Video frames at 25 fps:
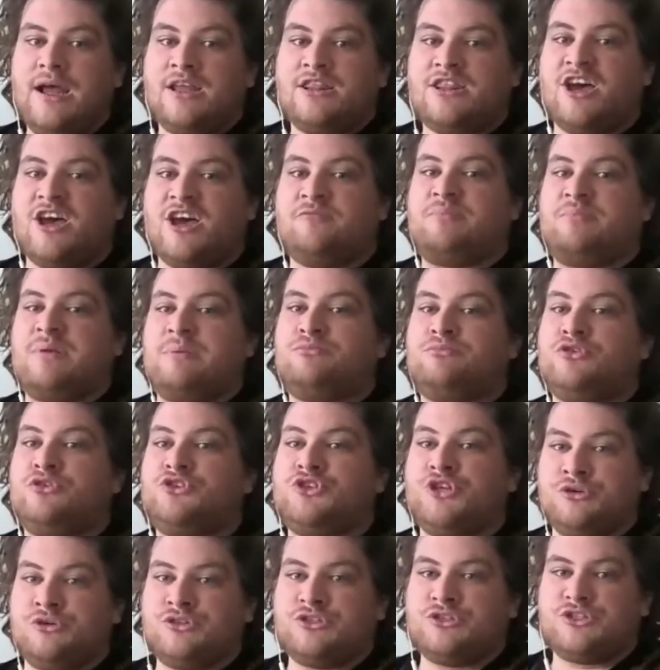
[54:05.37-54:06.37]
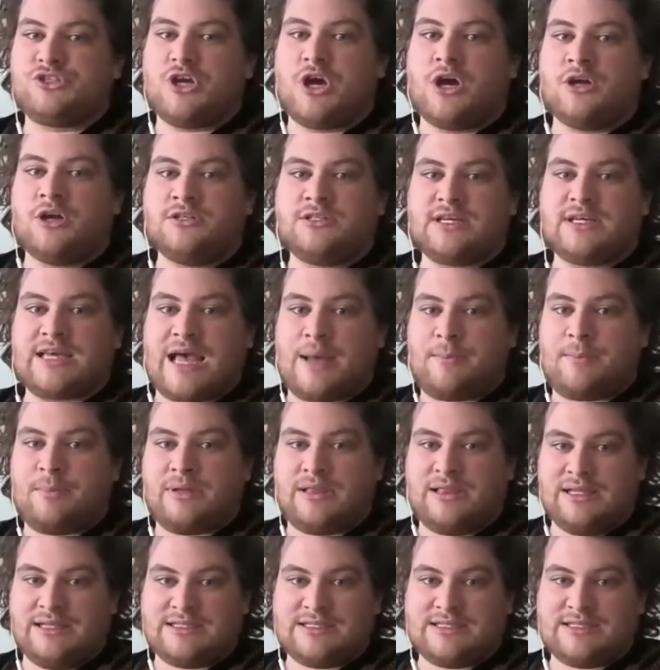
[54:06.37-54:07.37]
that have been produced under
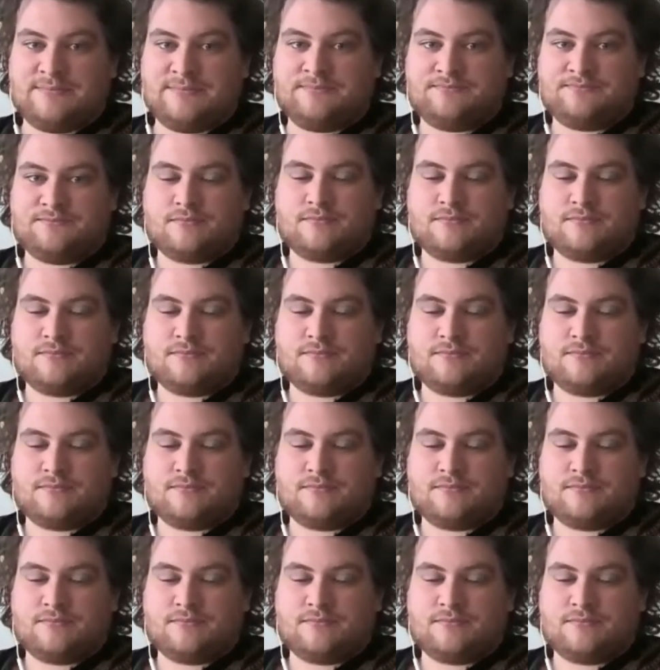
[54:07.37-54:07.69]
capitalism,